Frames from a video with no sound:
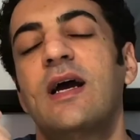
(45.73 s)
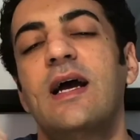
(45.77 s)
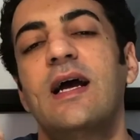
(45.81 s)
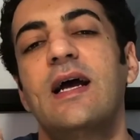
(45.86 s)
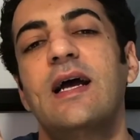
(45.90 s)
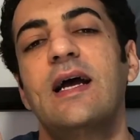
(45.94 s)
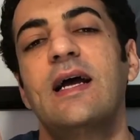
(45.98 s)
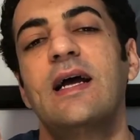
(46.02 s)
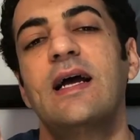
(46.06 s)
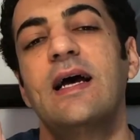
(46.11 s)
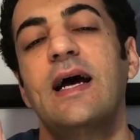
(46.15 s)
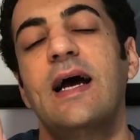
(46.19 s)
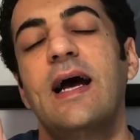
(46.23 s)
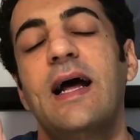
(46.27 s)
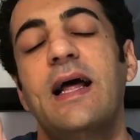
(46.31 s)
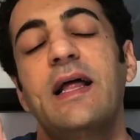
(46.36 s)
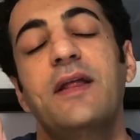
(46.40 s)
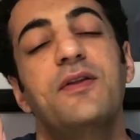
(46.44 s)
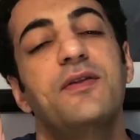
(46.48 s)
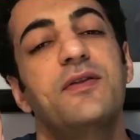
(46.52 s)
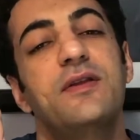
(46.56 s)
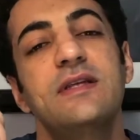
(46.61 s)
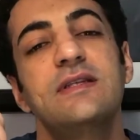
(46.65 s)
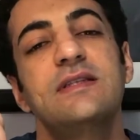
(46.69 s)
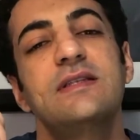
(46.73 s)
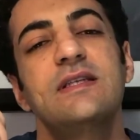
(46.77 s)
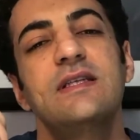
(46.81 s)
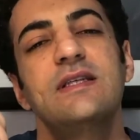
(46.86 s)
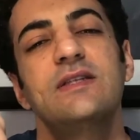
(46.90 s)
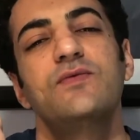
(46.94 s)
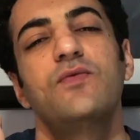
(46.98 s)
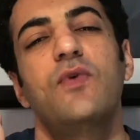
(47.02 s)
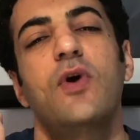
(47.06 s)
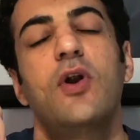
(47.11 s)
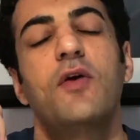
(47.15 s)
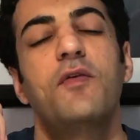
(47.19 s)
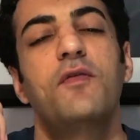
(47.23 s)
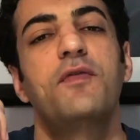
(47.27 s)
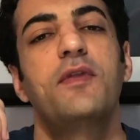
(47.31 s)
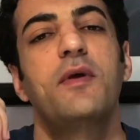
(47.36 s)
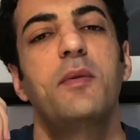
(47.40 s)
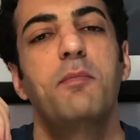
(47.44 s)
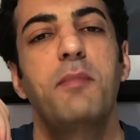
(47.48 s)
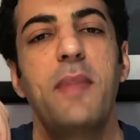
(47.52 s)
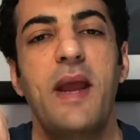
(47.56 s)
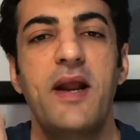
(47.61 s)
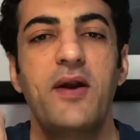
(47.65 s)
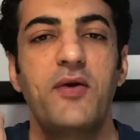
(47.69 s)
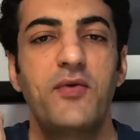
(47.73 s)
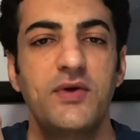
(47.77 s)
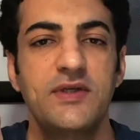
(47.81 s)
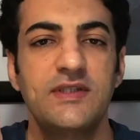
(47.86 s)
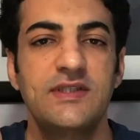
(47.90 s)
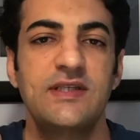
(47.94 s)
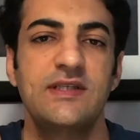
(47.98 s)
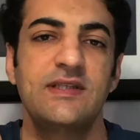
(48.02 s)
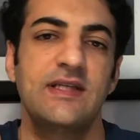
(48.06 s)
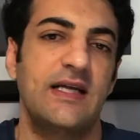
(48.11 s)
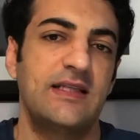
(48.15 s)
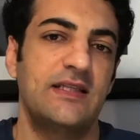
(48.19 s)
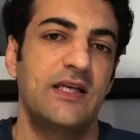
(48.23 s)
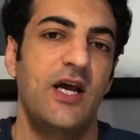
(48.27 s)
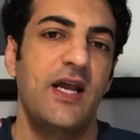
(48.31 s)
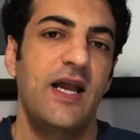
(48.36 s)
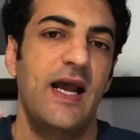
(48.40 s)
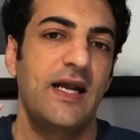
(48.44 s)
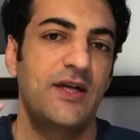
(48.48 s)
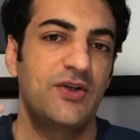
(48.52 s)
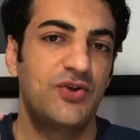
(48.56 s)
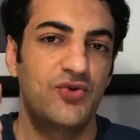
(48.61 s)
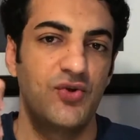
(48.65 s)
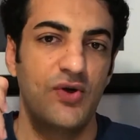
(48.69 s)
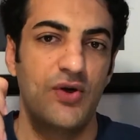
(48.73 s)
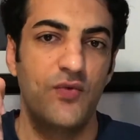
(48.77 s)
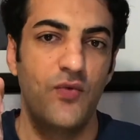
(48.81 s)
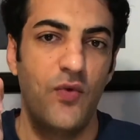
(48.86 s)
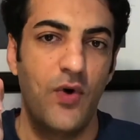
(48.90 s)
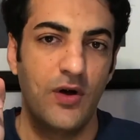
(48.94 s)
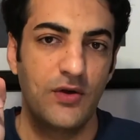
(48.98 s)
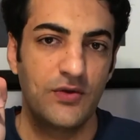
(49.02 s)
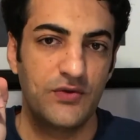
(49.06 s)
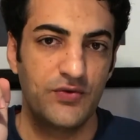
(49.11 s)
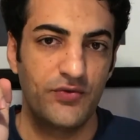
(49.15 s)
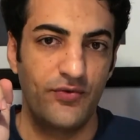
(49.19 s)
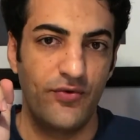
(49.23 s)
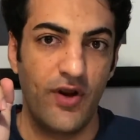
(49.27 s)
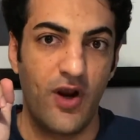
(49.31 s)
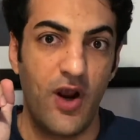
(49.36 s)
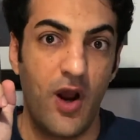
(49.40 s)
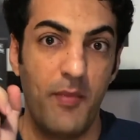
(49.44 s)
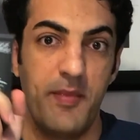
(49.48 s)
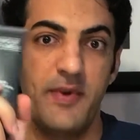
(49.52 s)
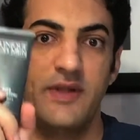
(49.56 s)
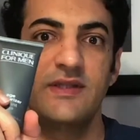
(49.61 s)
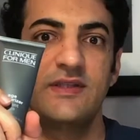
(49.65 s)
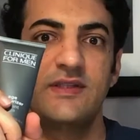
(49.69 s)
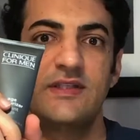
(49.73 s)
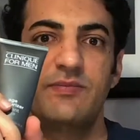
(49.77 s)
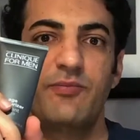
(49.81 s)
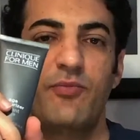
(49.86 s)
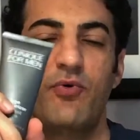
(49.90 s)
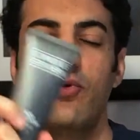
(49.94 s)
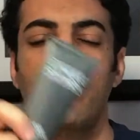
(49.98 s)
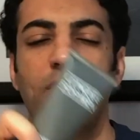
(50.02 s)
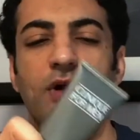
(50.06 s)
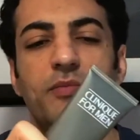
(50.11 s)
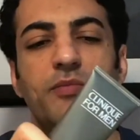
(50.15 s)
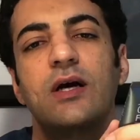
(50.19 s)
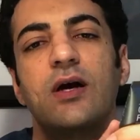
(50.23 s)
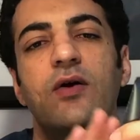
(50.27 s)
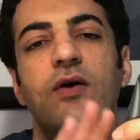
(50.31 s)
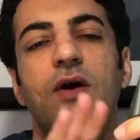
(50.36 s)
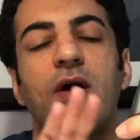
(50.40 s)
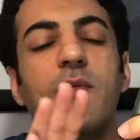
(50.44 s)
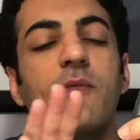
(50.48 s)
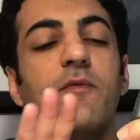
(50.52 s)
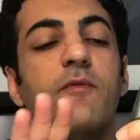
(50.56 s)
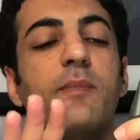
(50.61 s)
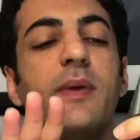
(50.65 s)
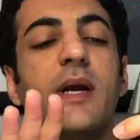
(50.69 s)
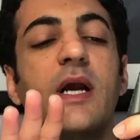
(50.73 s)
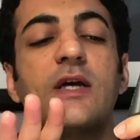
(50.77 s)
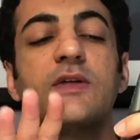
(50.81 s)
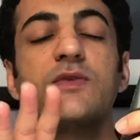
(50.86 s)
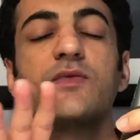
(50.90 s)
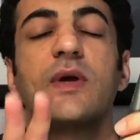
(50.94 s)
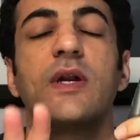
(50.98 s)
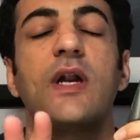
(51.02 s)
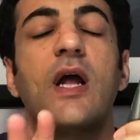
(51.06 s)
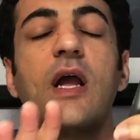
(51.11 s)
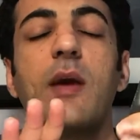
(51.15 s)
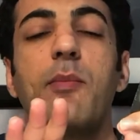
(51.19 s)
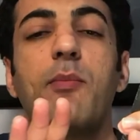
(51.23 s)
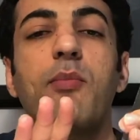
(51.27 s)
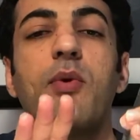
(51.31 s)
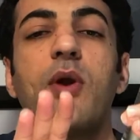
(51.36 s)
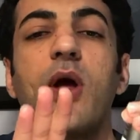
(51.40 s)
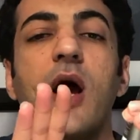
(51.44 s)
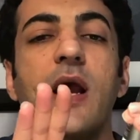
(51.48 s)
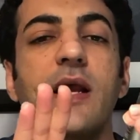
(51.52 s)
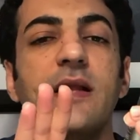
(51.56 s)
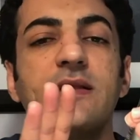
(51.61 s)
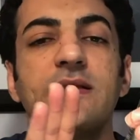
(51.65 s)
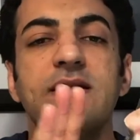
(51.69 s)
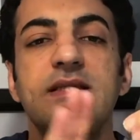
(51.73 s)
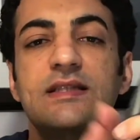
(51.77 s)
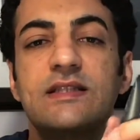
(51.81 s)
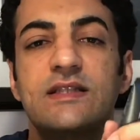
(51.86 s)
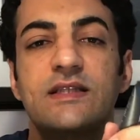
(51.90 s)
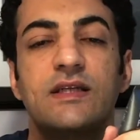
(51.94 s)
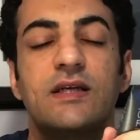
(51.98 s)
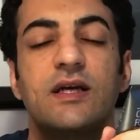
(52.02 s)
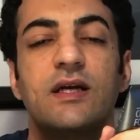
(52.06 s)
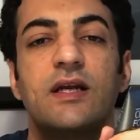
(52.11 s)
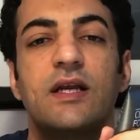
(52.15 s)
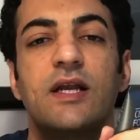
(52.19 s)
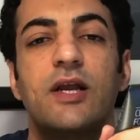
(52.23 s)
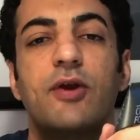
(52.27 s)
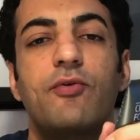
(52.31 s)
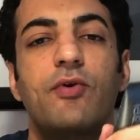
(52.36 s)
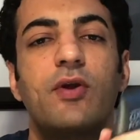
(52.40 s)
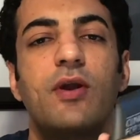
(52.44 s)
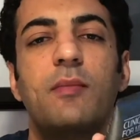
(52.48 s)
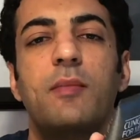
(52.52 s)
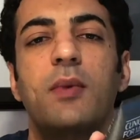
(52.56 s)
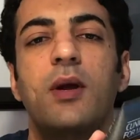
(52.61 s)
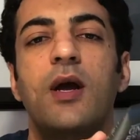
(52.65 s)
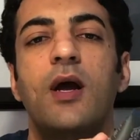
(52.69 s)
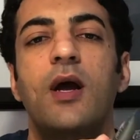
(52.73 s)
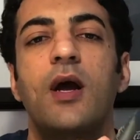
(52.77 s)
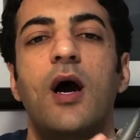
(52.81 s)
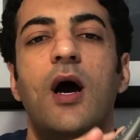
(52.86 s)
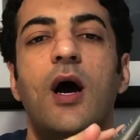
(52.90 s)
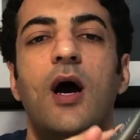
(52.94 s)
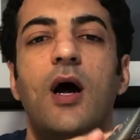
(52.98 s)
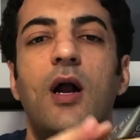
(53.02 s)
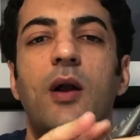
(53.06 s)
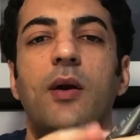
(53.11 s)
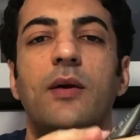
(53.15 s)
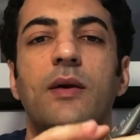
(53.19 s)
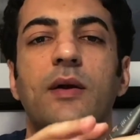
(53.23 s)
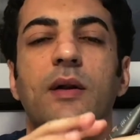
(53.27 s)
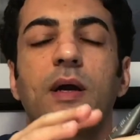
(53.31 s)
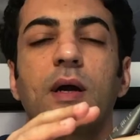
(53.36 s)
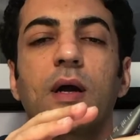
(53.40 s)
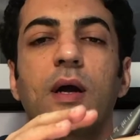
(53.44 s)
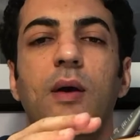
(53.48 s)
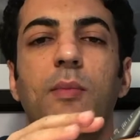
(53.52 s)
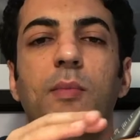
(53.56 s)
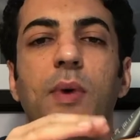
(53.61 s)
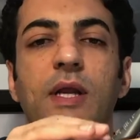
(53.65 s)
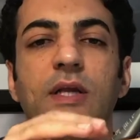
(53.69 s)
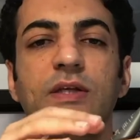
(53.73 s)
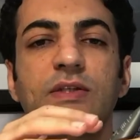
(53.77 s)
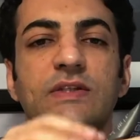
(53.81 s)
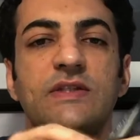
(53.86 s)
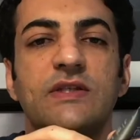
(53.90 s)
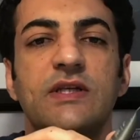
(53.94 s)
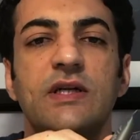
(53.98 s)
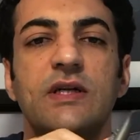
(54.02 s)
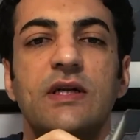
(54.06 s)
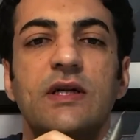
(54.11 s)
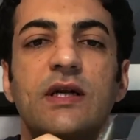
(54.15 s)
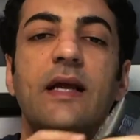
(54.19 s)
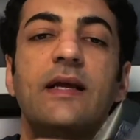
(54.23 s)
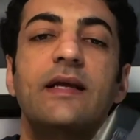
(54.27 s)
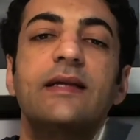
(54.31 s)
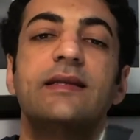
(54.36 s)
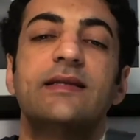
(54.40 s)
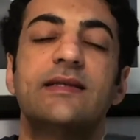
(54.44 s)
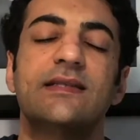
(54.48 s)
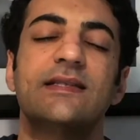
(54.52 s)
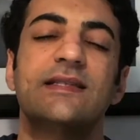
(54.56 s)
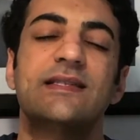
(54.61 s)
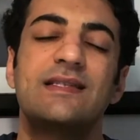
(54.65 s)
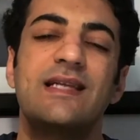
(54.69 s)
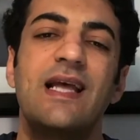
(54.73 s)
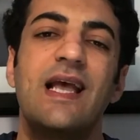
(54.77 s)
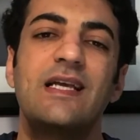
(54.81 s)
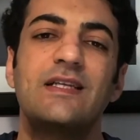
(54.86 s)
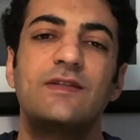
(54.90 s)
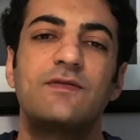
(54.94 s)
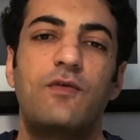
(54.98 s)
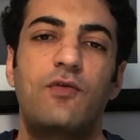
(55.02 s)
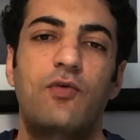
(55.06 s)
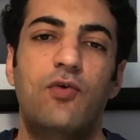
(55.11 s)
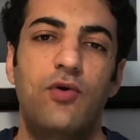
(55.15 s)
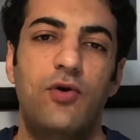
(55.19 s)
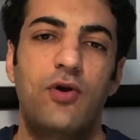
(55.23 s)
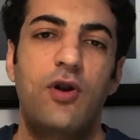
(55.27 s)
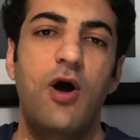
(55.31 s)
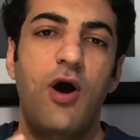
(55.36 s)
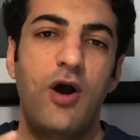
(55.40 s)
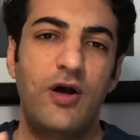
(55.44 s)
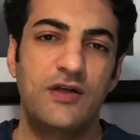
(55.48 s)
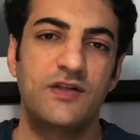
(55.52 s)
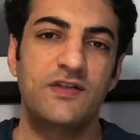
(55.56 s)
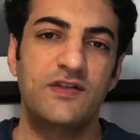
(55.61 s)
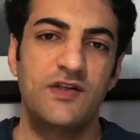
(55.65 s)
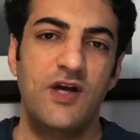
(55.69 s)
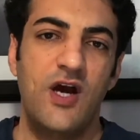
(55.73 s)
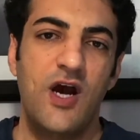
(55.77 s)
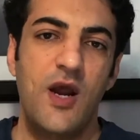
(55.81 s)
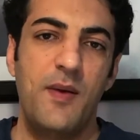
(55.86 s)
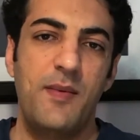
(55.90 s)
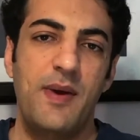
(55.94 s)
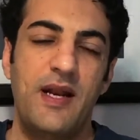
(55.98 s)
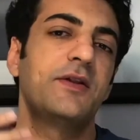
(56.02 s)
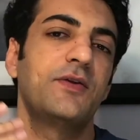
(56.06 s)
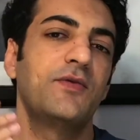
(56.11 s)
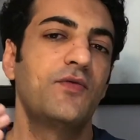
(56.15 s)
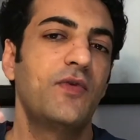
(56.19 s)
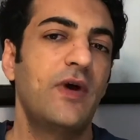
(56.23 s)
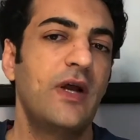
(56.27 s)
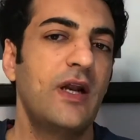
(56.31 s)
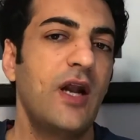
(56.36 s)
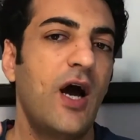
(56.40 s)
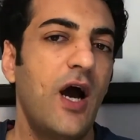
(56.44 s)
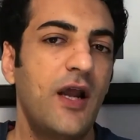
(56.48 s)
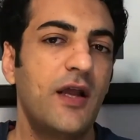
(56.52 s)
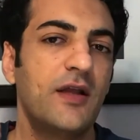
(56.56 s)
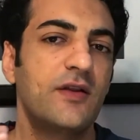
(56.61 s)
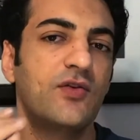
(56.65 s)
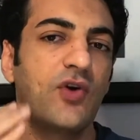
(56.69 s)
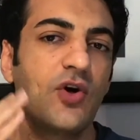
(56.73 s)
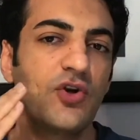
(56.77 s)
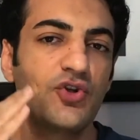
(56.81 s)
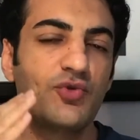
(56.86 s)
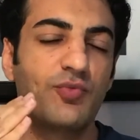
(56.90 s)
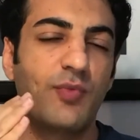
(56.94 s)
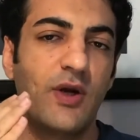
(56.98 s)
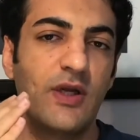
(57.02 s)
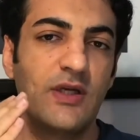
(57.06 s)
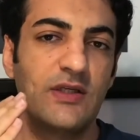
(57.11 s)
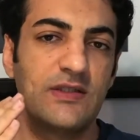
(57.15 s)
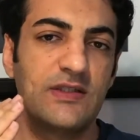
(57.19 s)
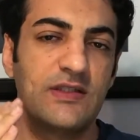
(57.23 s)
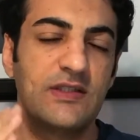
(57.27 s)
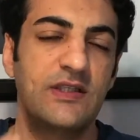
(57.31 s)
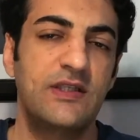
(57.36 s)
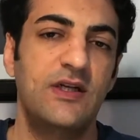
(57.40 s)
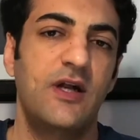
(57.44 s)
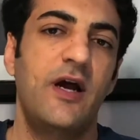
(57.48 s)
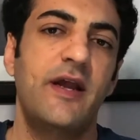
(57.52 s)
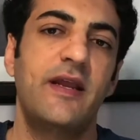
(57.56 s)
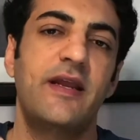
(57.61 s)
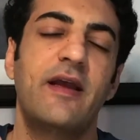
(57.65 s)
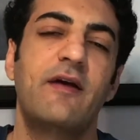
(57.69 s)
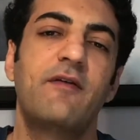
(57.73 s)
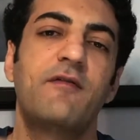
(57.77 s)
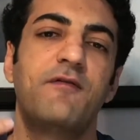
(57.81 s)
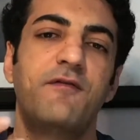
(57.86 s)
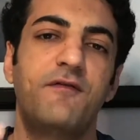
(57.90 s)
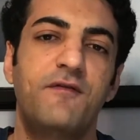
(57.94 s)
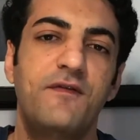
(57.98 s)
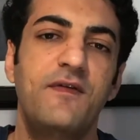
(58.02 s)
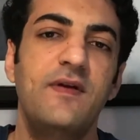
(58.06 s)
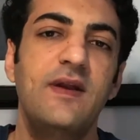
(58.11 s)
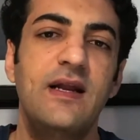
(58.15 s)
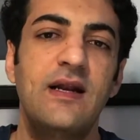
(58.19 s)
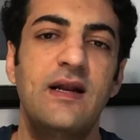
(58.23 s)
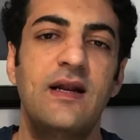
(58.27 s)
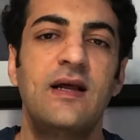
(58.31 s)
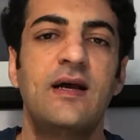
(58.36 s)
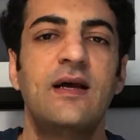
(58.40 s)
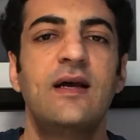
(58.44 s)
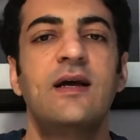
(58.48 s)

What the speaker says: This is one of the main reasons that I actually want to recommend this product, because when I apply this cream on my skin, it stays for a long time, and when I touch my skin, I can feel